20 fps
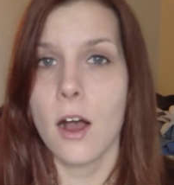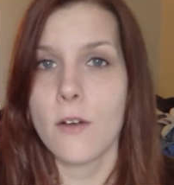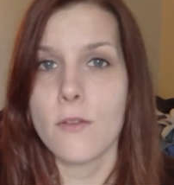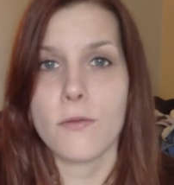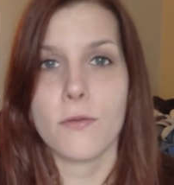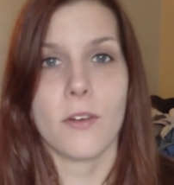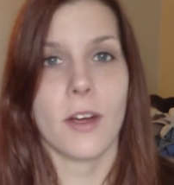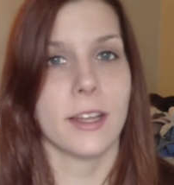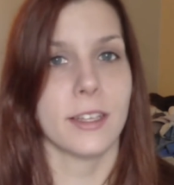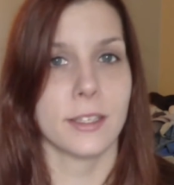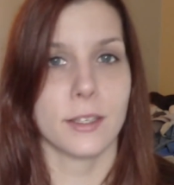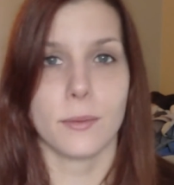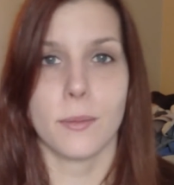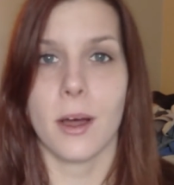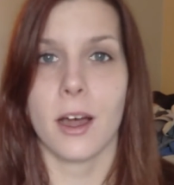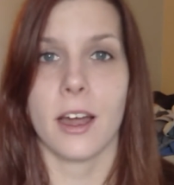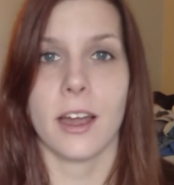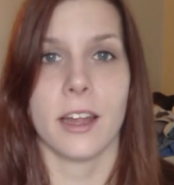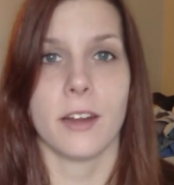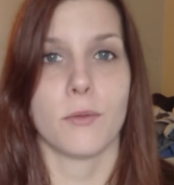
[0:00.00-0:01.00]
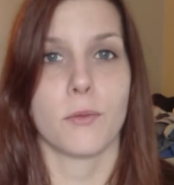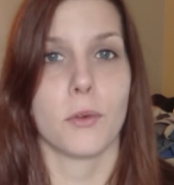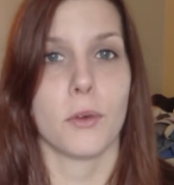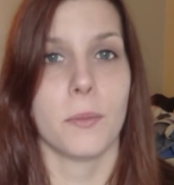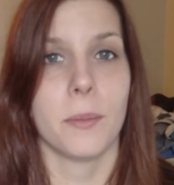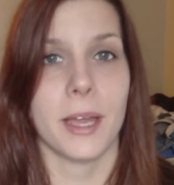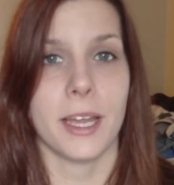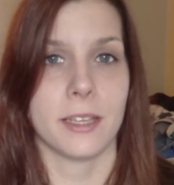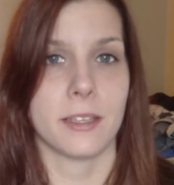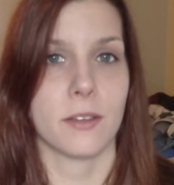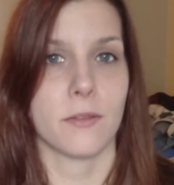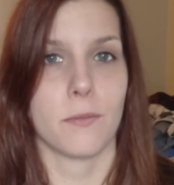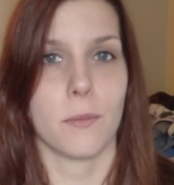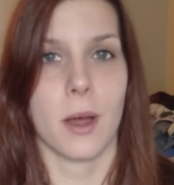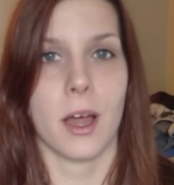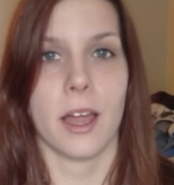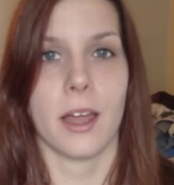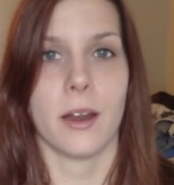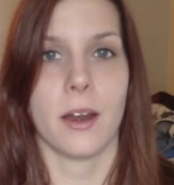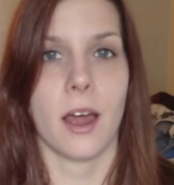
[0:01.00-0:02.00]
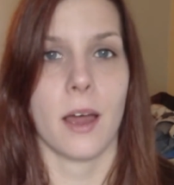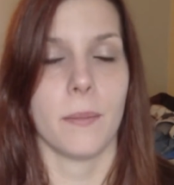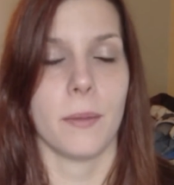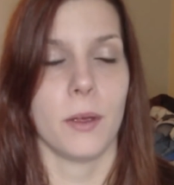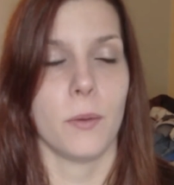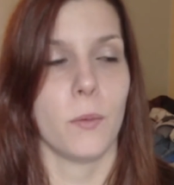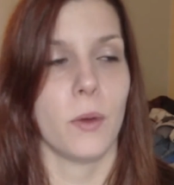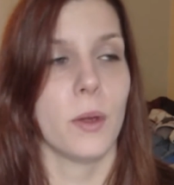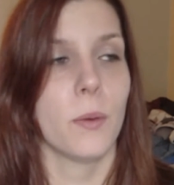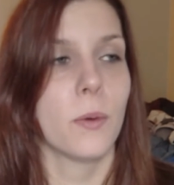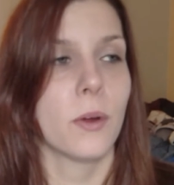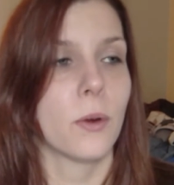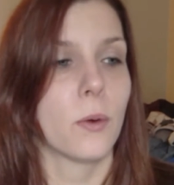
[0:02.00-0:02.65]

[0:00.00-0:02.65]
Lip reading: Friends of mine, roommates of mine, I mean, we would